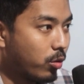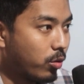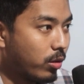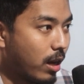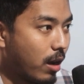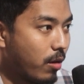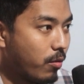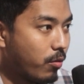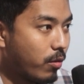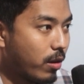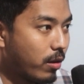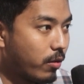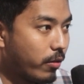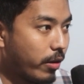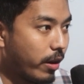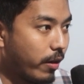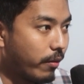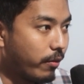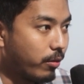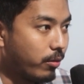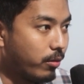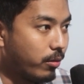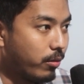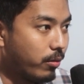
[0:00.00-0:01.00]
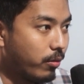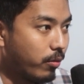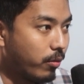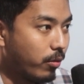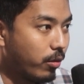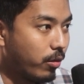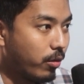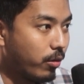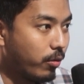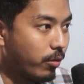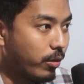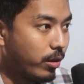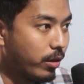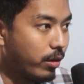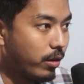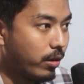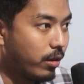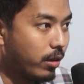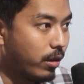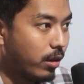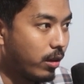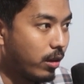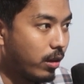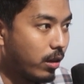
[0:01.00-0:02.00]
now what we have to do, we
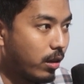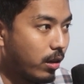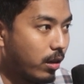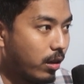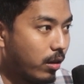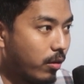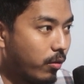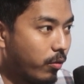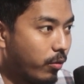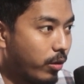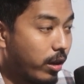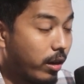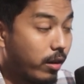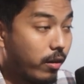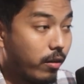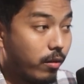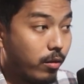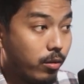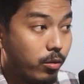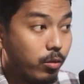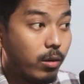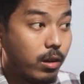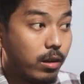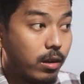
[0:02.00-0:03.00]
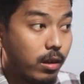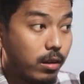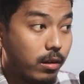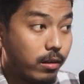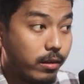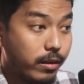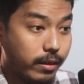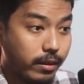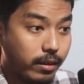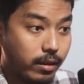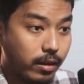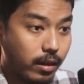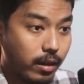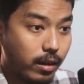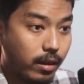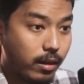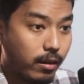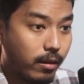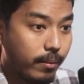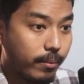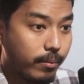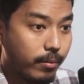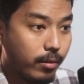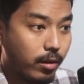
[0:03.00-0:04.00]
can do another thing.
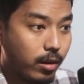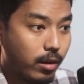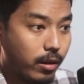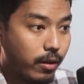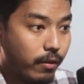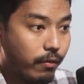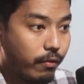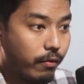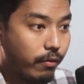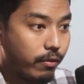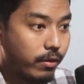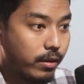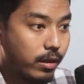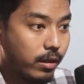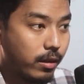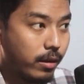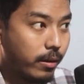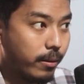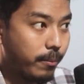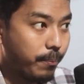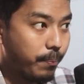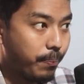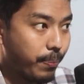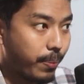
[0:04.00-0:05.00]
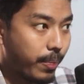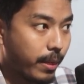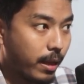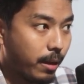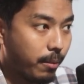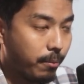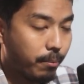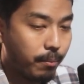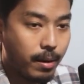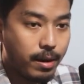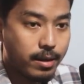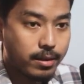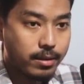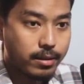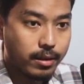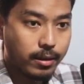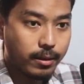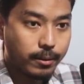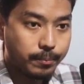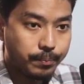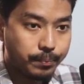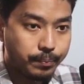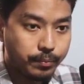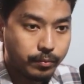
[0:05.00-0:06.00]
If the mask
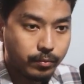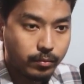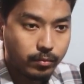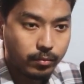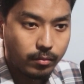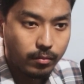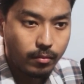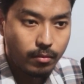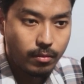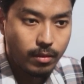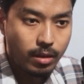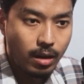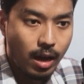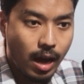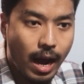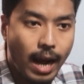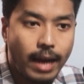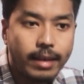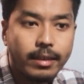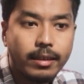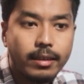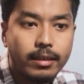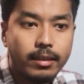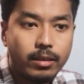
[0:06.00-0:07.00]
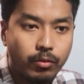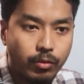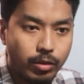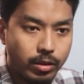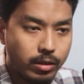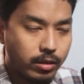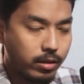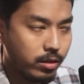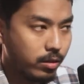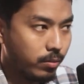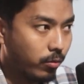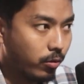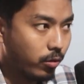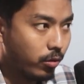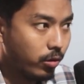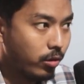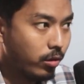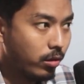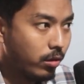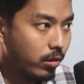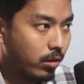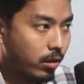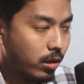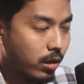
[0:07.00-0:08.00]
height and width is more,
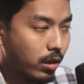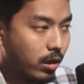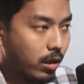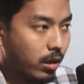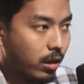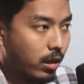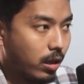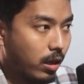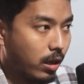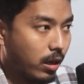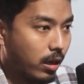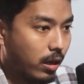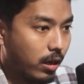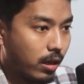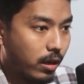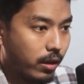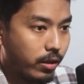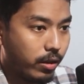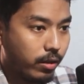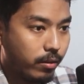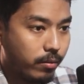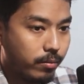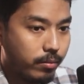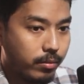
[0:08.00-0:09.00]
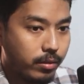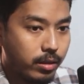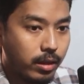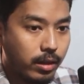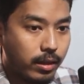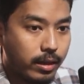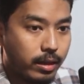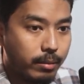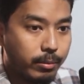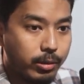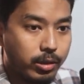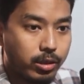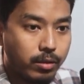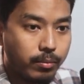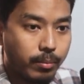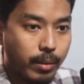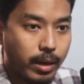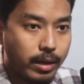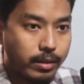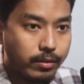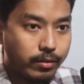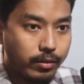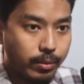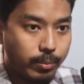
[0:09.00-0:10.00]
the animation
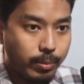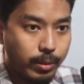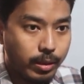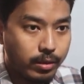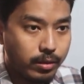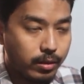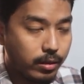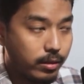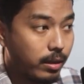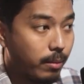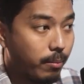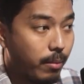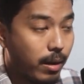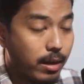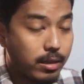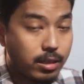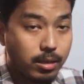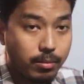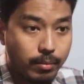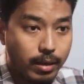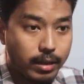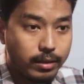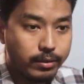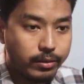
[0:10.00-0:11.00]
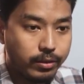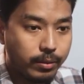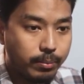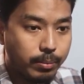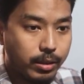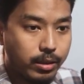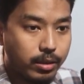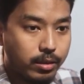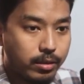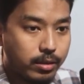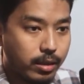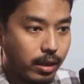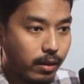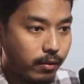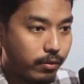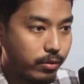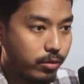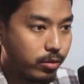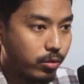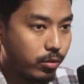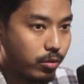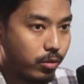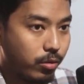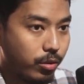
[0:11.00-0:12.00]
might repeat, the mask might repeat itself.
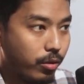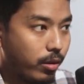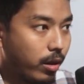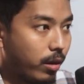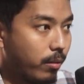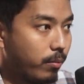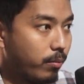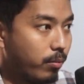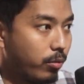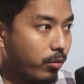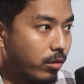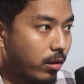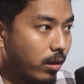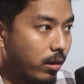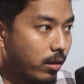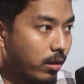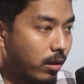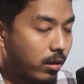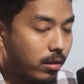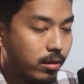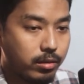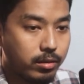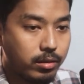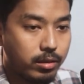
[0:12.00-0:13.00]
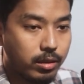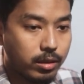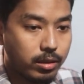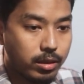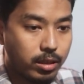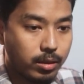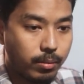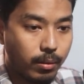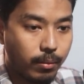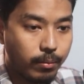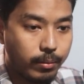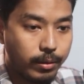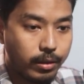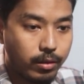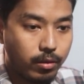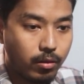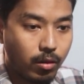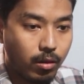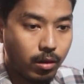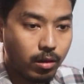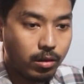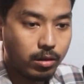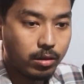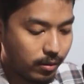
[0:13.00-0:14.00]
So you can put another CSS property
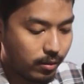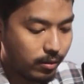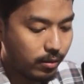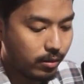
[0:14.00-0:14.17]
called